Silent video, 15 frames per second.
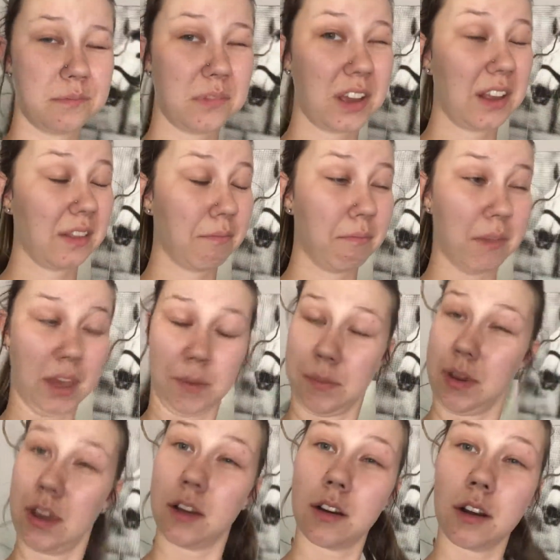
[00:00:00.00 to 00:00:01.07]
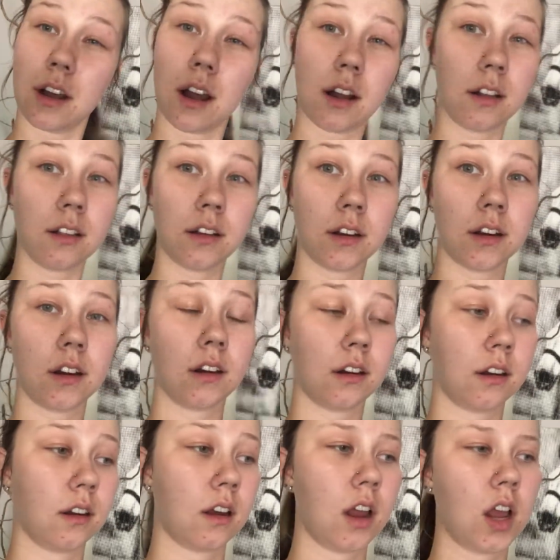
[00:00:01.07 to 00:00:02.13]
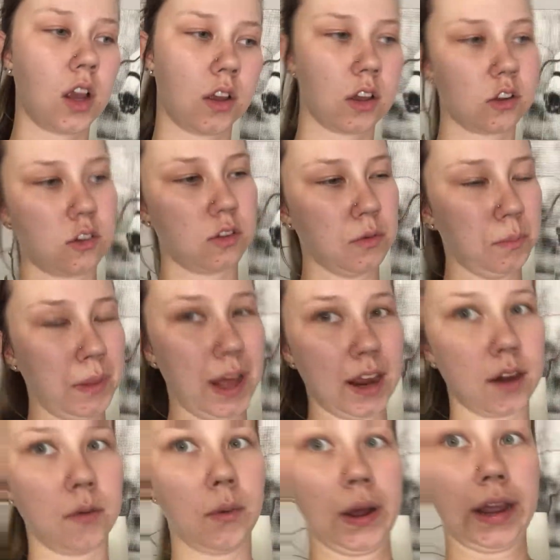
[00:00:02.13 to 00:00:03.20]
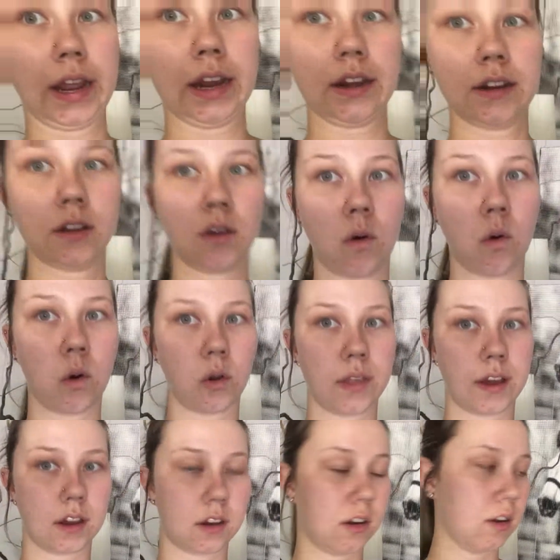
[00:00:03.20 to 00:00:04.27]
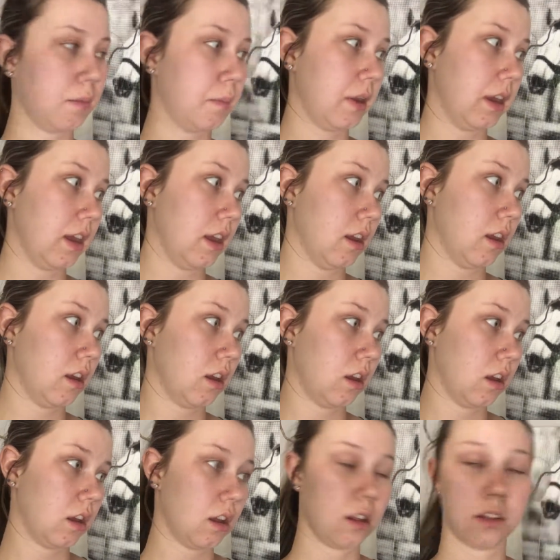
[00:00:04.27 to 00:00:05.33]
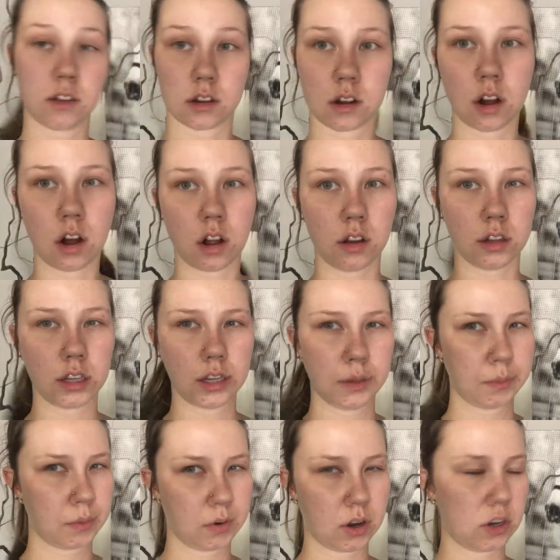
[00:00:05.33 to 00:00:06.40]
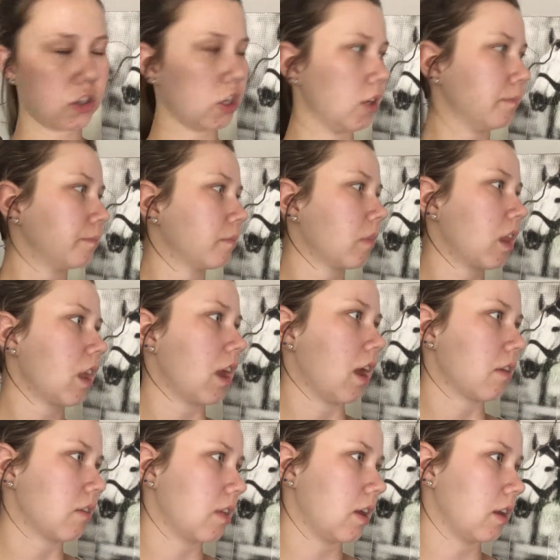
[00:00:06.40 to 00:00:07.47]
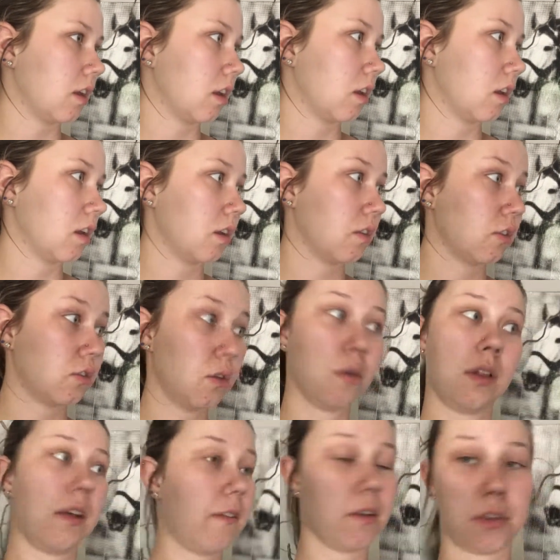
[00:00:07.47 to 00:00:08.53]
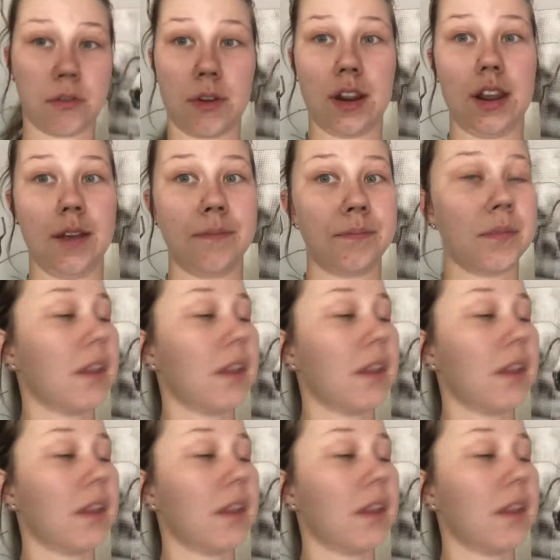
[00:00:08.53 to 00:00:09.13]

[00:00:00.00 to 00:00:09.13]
And maybe her color, because she's a black and white, or that could be Macaulay, we're not sure. So then there's no level three.